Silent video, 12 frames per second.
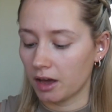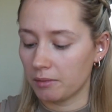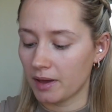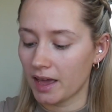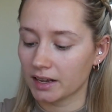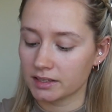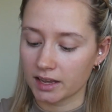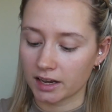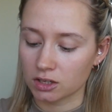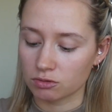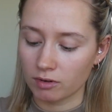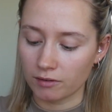um,
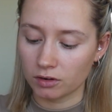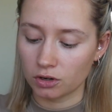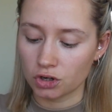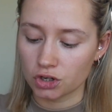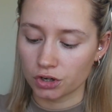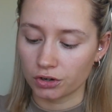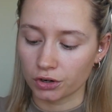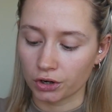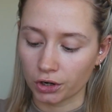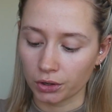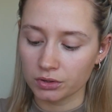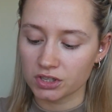XX Revolution
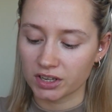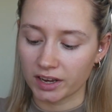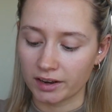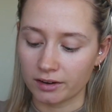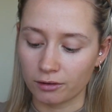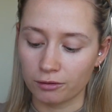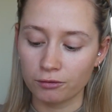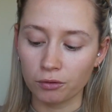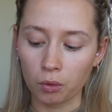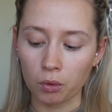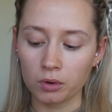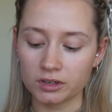Glow Skin
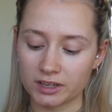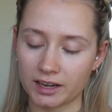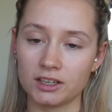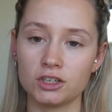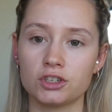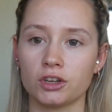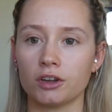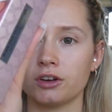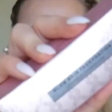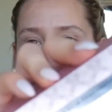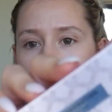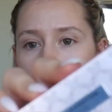Foundation.